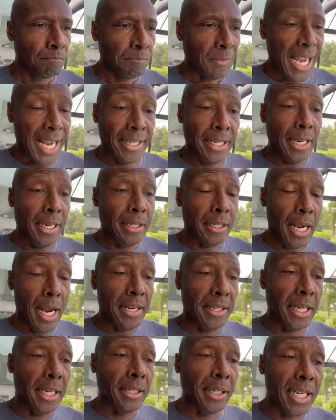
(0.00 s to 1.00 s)
And then
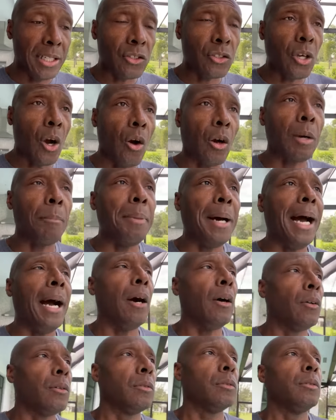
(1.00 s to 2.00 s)
and then let's talk
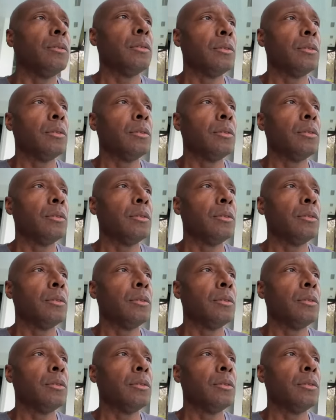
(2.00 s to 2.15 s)
about